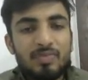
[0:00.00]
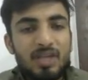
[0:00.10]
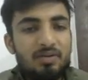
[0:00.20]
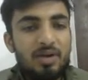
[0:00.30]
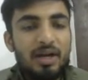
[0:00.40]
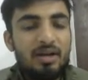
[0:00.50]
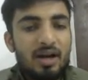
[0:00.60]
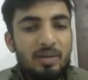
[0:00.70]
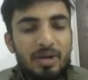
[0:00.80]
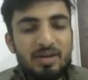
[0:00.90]
You have to add
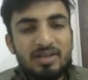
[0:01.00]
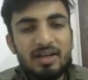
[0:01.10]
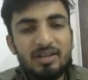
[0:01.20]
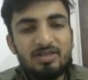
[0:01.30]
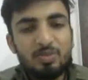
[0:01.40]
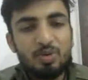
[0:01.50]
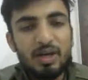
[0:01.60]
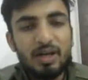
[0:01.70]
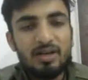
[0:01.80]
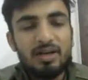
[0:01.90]
pass the address pool
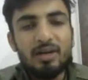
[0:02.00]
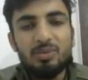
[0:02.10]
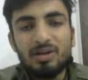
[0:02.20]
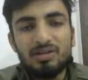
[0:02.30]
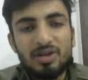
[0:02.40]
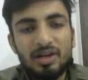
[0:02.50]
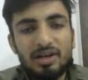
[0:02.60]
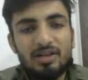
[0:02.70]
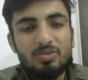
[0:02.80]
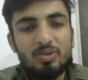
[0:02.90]
here, right? What is your
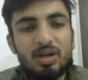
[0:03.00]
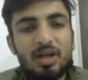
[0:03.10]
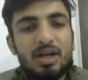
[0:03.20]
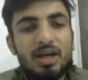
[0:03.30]
address pool?